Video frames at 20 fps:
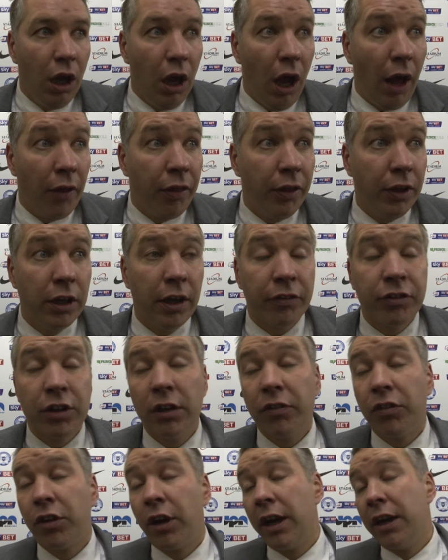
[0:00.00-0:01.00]
I think you have to
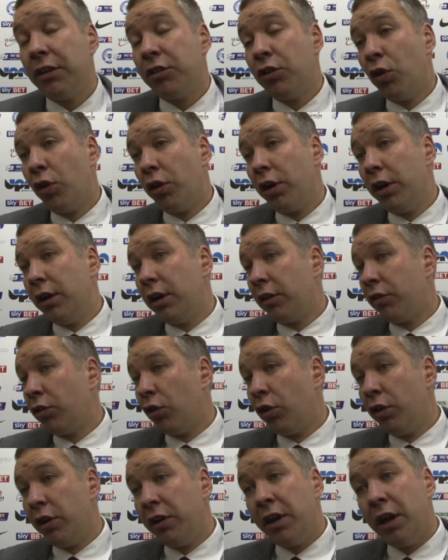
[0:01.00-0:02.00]
give credit to Orient. I
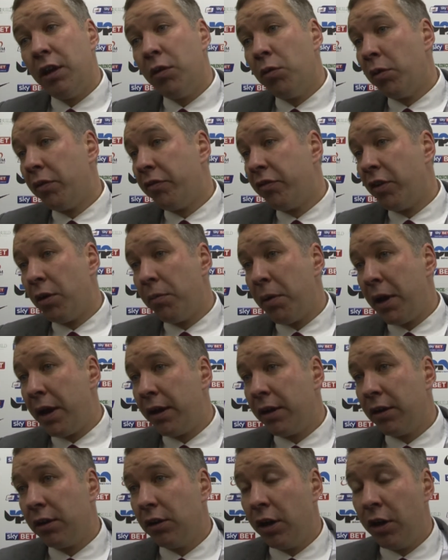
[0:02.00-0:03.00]
thought on the day they were far
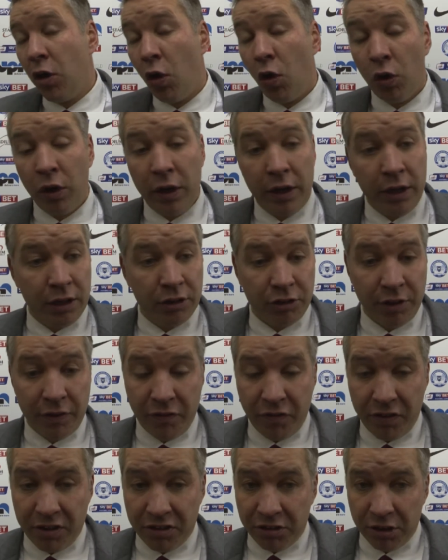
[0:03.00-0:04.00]
better in all areas,
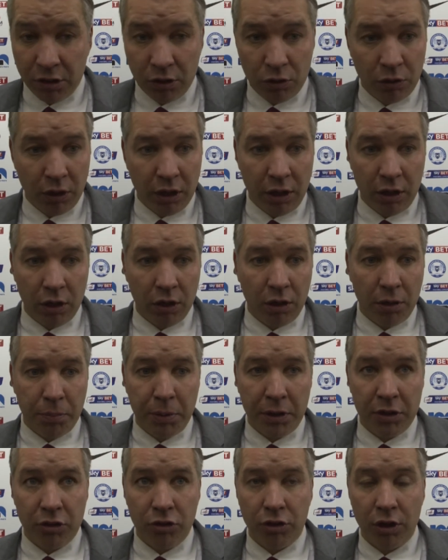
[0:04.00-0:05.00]
every single area of the
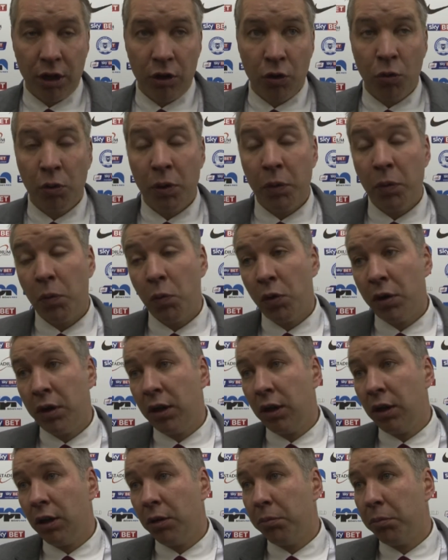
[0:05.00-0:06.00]
pitch. I know we went
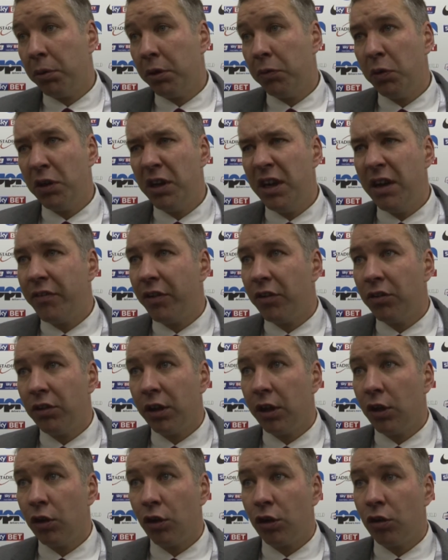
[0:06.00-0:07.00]
1-0 up, but we never
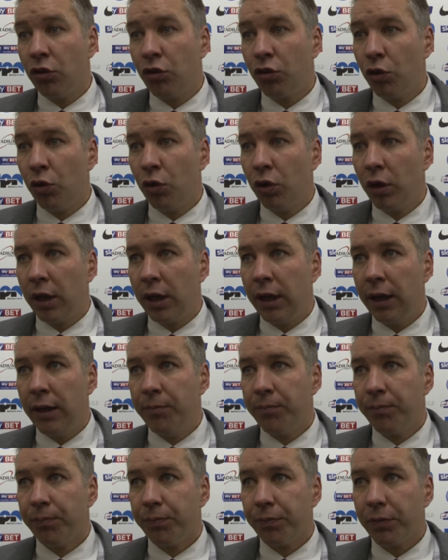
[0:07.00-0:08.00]
really got control of the
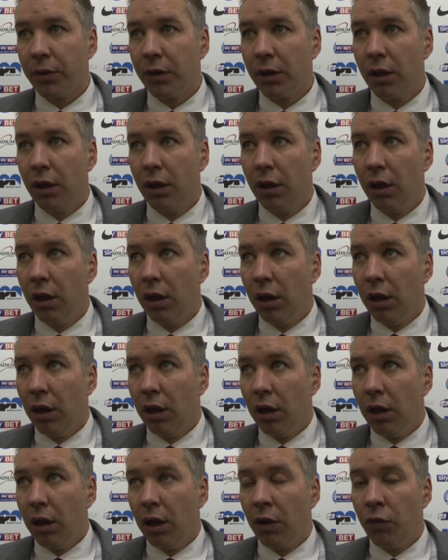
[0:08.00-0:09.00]
game.
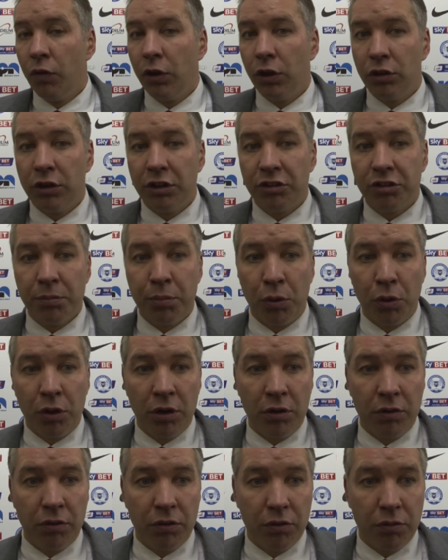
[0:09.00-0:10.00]
A real
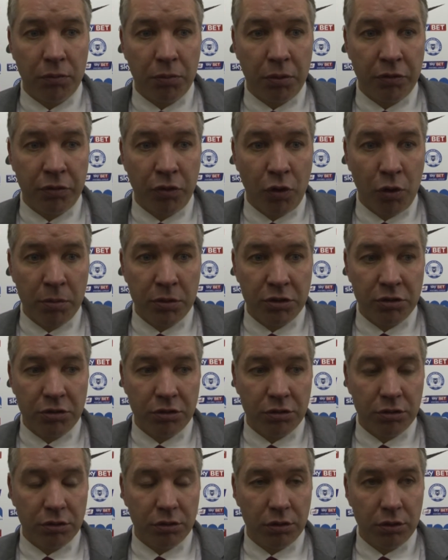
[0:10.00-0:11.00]
disappointing
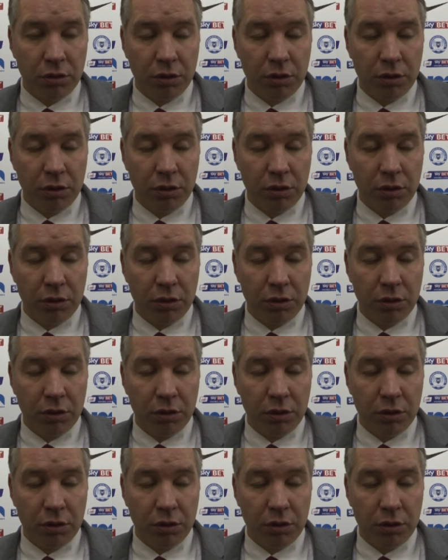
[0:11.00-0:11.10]
performance